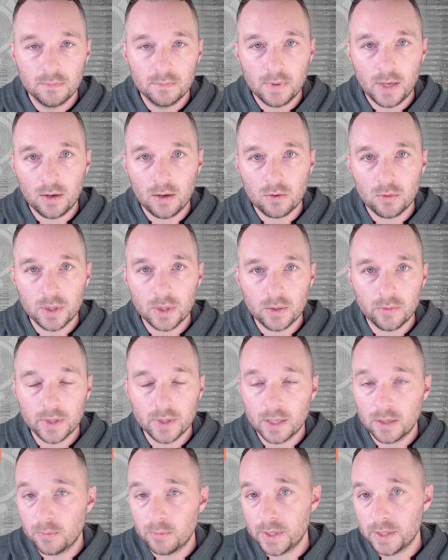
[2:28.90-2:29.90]
how quickly
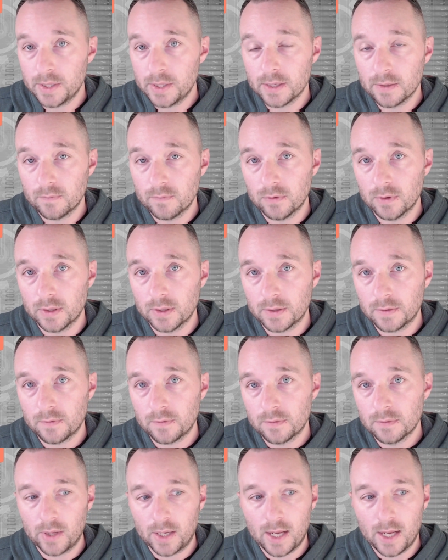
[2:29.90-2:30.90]
can we deconflict.
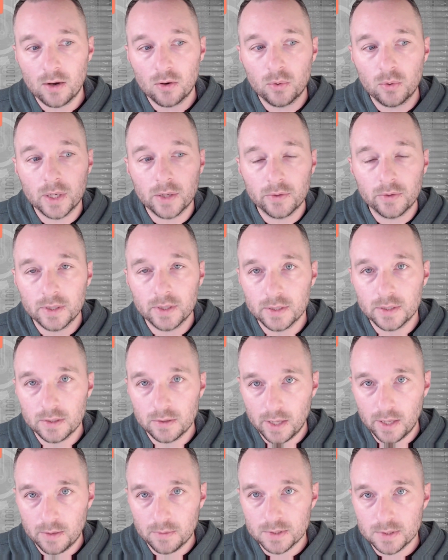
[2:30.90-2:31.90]
So like how quickly did
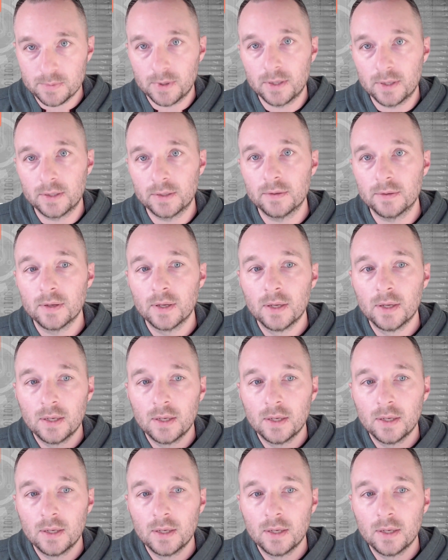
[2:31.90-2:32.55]
they respond?